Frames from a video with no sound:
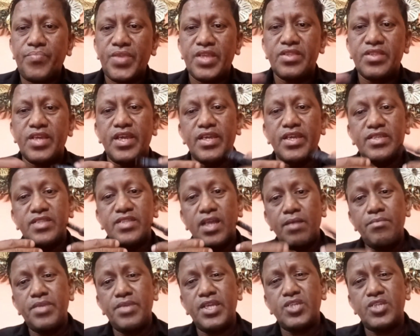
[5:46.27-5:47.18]
In the
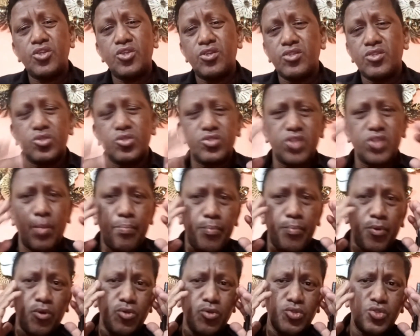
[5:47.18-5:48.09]
examination also,
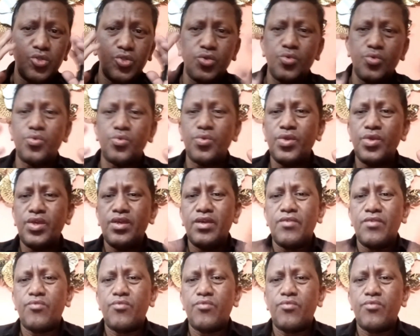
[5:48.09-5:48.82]
suppose you